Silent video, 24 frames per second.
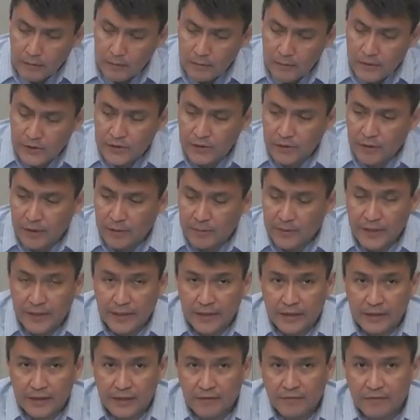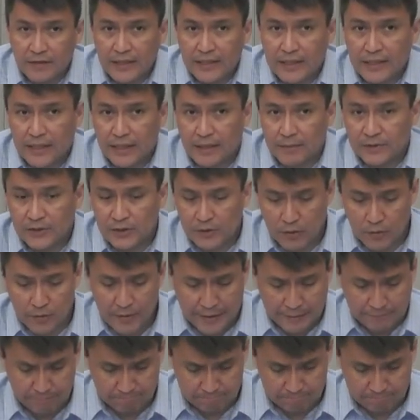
Mr. Emily Cleveland, Mr. Lloyd.